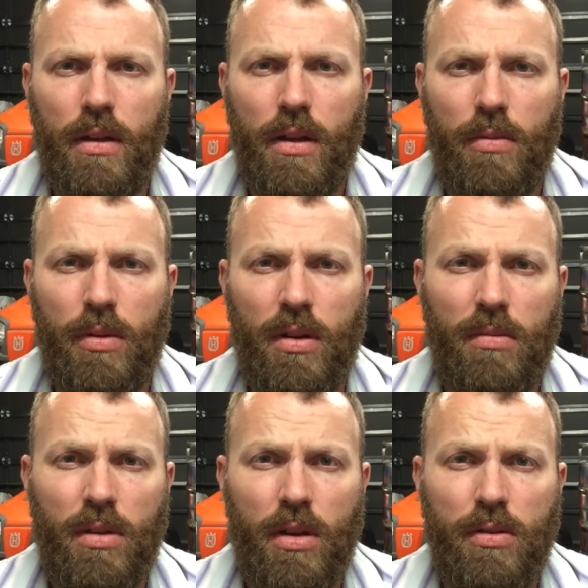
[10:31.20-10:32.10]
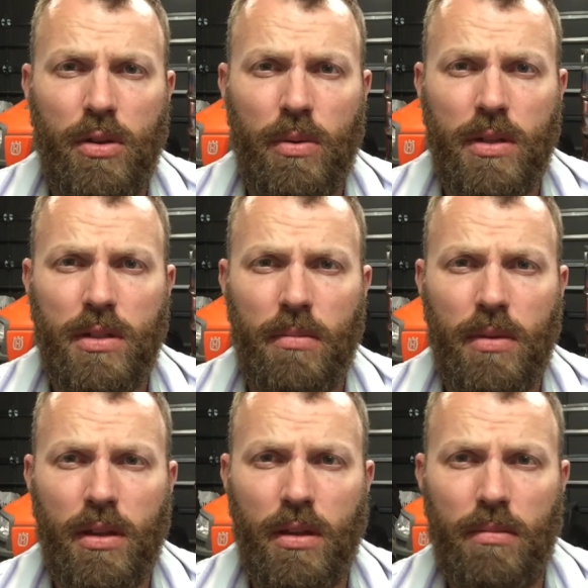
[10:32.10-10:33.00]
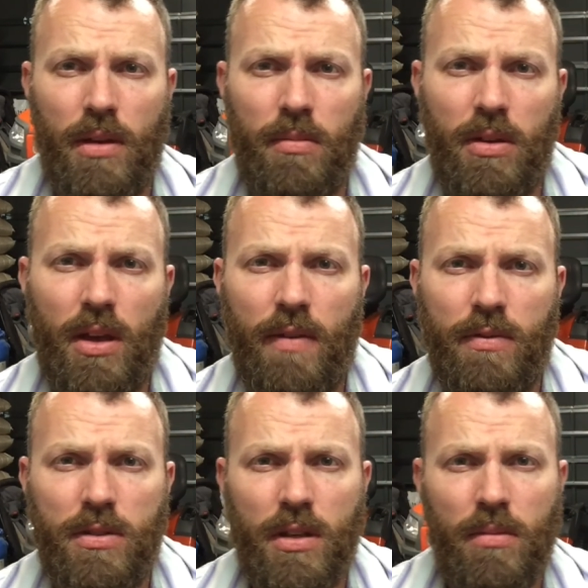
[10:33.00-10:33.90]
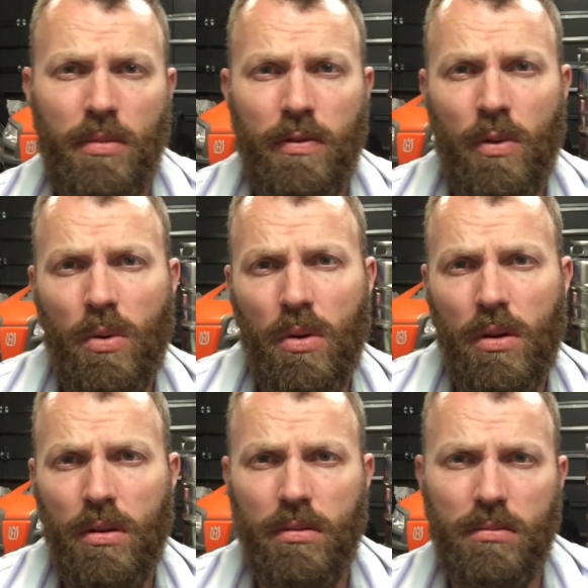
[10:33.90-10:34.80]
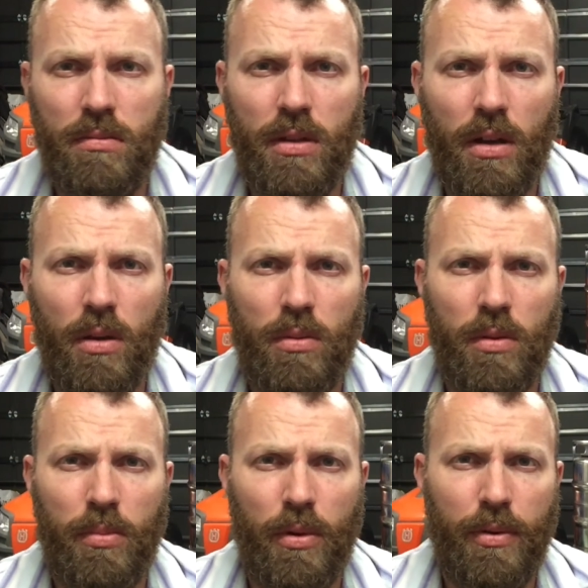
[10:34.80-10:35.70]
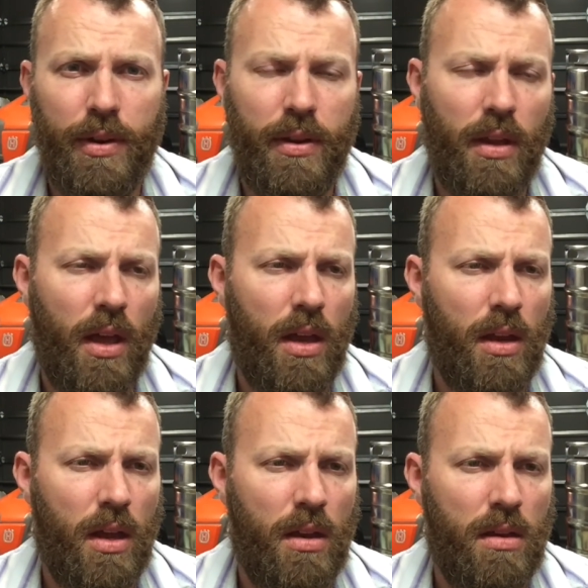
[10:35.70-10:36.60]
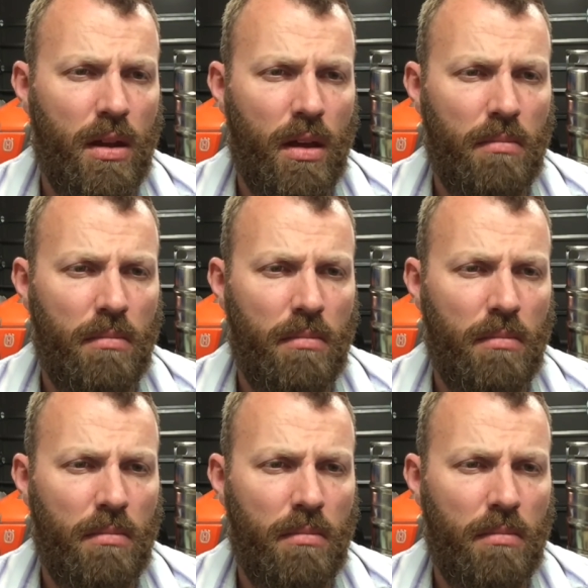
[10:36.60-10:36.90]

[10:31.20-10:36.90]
Hope that I'm, doing something that maybe you haven't seen before, with the brewery and that, and